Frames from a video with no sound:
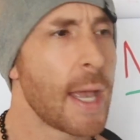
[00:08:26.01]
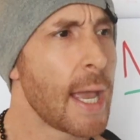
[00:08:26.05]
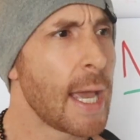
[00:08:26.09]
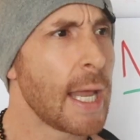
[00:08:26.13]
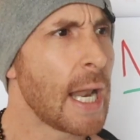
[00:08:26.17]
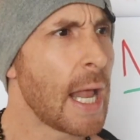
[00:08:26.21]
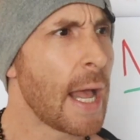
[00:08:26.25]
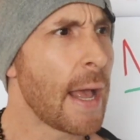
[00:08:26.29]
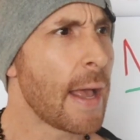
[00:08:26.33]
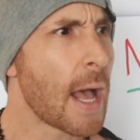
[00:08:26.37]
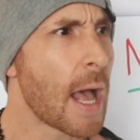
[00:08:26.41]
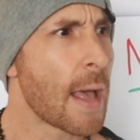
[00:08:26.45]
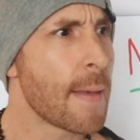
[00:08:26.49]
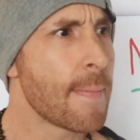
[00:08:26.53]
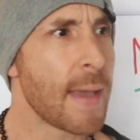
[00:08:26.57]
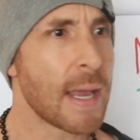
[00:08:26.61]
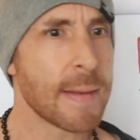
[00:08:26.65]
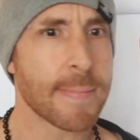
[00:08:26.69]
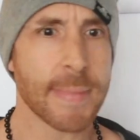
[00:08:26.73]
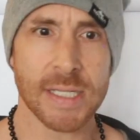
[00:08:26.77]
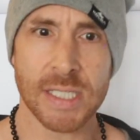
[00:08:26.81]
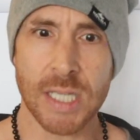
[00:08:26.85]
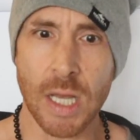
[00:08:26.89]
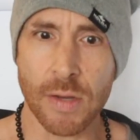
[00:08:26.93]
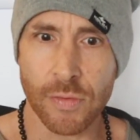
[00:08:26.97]
And I made
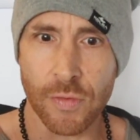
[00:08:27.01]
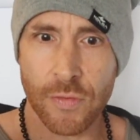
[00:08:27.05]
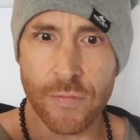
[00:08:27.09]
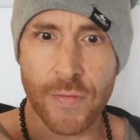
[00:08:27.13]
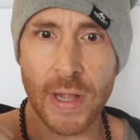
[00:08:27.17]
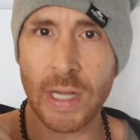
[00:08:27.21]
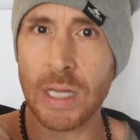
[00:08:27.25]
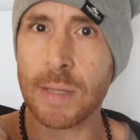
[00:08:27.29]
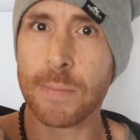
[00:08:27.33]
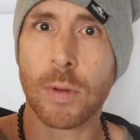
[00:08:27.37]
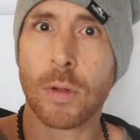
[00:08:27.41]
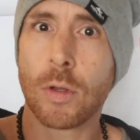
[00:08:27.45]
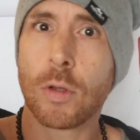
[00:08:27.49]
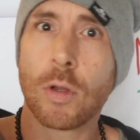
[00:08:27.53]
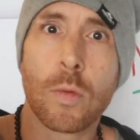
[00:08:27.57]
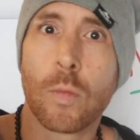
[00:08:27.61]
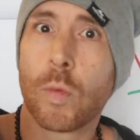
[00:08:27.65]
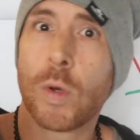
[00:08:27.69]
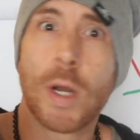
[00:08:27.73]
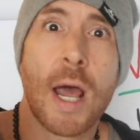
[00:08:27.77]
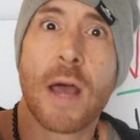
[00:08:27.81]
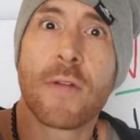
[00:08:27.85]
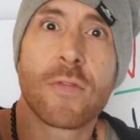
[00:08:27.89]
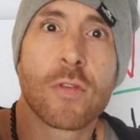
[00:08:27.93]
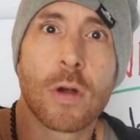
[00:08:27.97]
myself available,
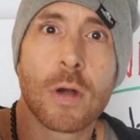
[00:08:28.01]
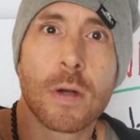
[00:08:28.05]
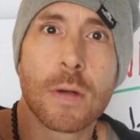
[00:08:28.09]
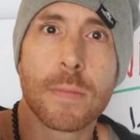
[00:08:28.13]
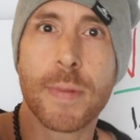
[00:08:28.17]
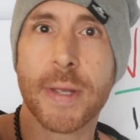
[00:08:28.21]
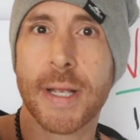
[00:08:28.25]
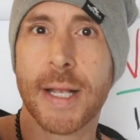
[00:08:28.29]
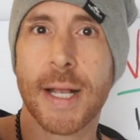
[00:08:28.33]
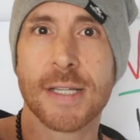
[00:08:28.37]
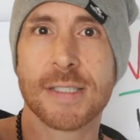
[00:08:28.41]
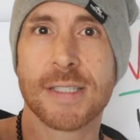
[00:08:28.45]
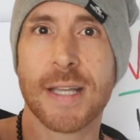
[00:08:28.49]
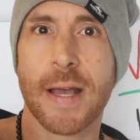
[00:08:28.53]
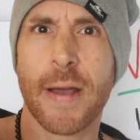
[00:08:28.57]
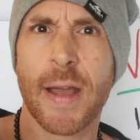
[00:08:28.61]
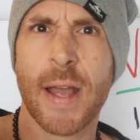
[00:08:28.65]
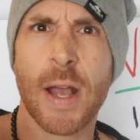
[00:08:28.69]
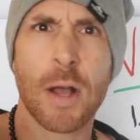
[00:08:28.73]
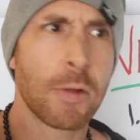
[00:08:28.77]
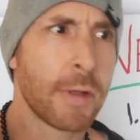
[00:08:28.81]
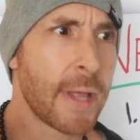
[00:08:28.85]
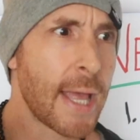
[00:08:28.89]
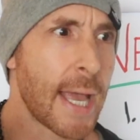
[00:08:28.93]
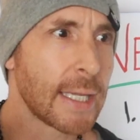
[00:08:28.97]
whatever, because
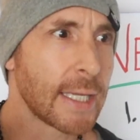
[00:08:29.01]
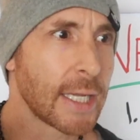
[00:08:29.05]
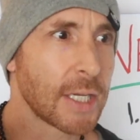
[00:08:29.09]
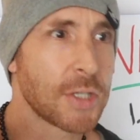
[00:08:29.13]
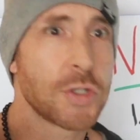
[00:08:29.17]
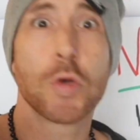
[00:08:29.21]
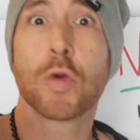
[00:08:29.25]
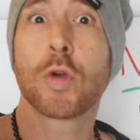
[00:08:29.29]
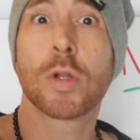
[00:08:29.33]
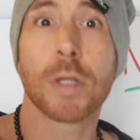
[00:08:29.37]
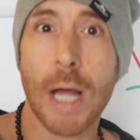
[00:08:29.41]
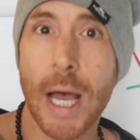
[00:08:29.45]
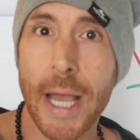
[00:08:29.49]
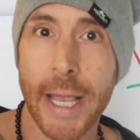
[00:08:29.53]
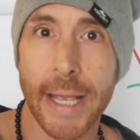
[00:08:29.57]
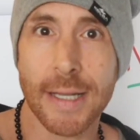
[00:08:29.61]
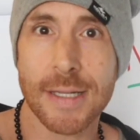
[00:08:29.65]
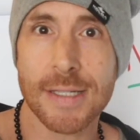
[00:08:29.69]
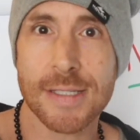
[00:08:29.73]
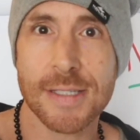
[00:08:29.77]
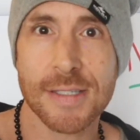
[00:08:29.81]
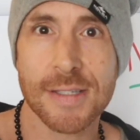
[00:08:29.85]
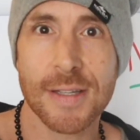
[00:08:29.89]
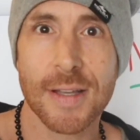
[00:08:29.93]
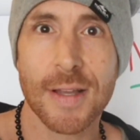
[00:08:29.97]
I only had like 2
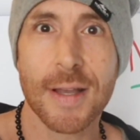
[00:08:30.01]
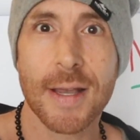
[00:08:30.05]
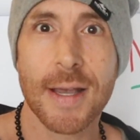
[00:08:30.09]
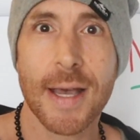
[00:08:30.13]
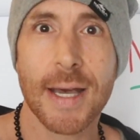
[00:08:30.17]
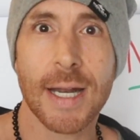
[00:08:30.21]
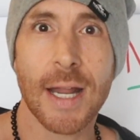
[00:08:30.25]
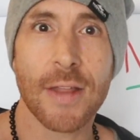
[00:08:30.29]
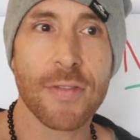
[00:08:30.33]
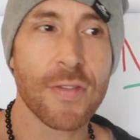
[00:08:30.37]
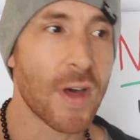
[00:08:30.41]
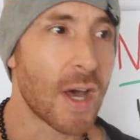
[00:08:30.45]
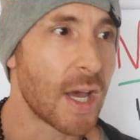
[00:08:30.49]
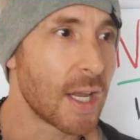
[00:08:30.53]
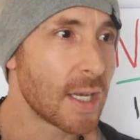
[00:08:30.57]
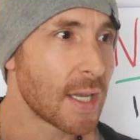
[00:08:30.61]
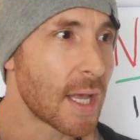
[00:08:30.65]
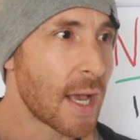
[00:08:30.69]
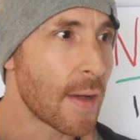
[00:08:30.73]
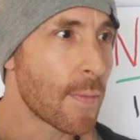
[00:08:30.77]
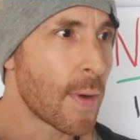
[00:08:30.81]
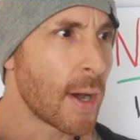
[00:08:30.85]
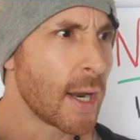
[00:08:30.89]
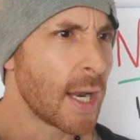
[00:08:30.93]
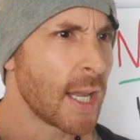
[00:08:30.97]
clients. And I thought
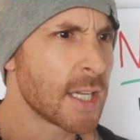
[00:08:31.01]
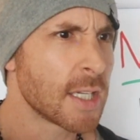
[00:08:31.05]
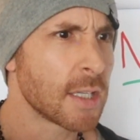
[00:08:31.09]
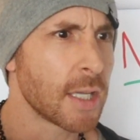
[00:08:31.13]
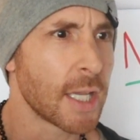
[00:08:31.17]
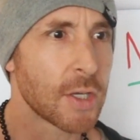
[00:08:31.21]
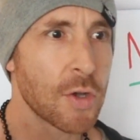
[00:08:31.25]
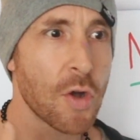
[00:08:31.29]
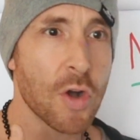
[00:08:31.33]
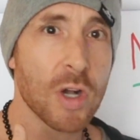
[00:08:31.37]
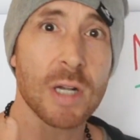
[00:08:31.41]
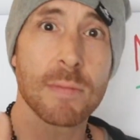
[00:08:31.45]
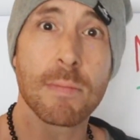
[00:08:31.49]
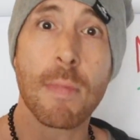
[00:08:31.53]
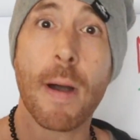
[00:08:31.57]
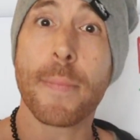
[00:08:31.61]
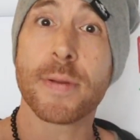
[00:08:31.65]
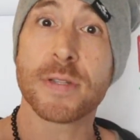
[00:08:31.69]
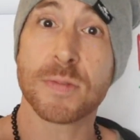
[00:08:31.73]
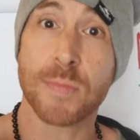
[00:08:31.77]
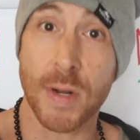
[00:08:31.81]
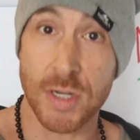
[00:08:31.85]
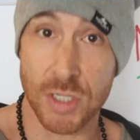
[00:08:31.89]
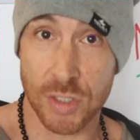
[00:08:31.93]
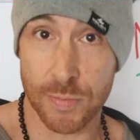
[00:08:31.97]
I wanted to like hook them up
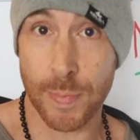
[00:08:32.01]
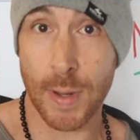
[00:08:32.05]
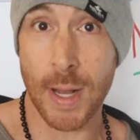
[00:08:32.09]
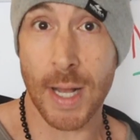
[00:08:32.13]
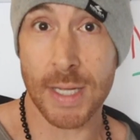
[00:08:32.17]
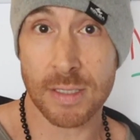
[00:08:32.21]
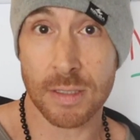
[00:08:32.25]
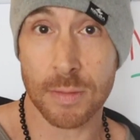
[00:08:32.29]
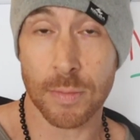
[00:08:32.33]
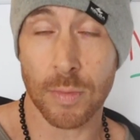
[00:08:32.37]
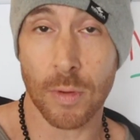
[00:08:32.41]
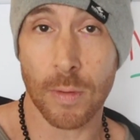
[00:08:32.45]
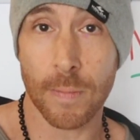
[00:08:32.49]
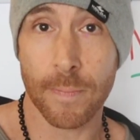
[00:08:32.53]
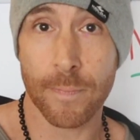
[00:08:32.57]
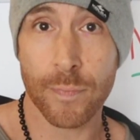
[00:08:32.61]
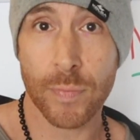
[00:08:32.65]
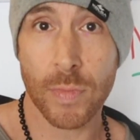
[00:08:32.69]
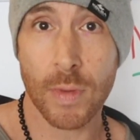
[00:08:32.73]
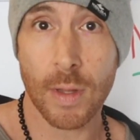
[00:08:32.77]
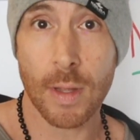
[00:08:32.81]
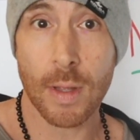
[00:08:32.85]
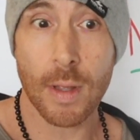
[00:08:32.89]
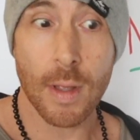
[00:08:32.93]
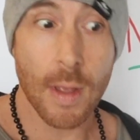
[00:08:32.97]
as much as possible.